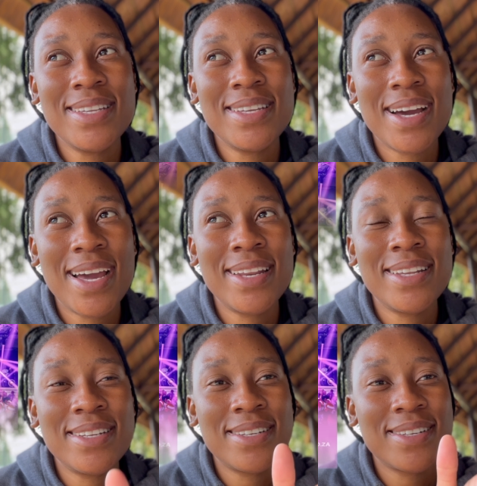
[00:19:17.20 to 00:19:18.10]
yeah I
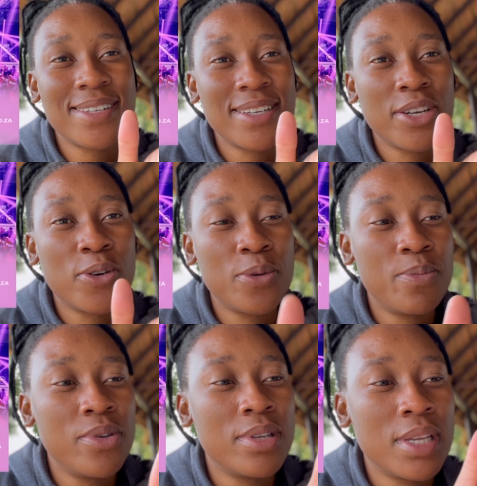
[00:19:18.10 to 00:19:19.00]
need good
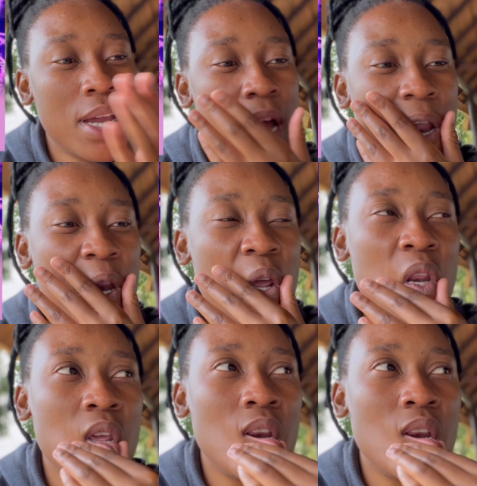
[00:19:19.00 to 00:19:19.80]
music I need you